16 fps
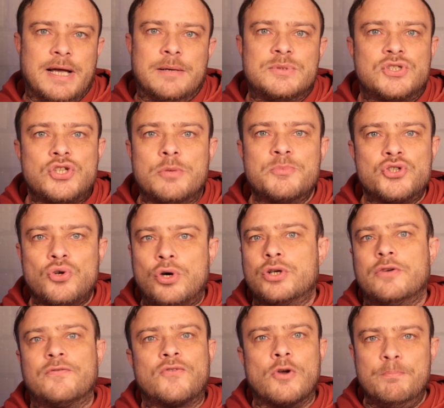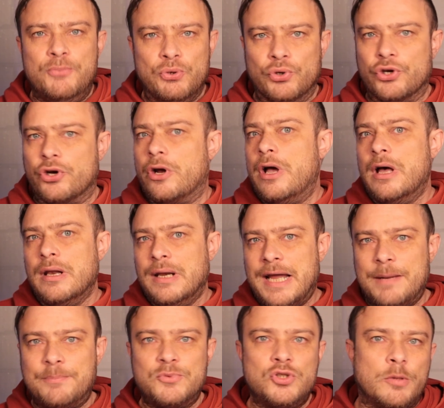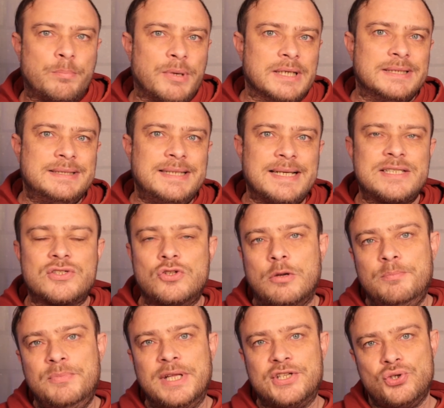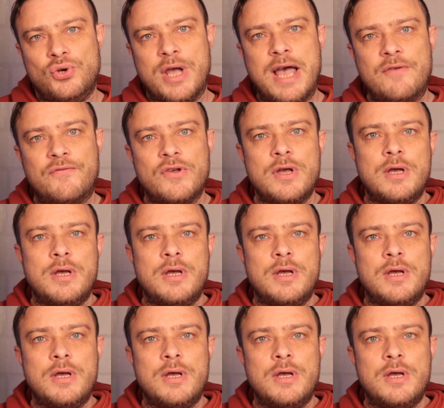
some sort of computer, a laptop, a desktop that you have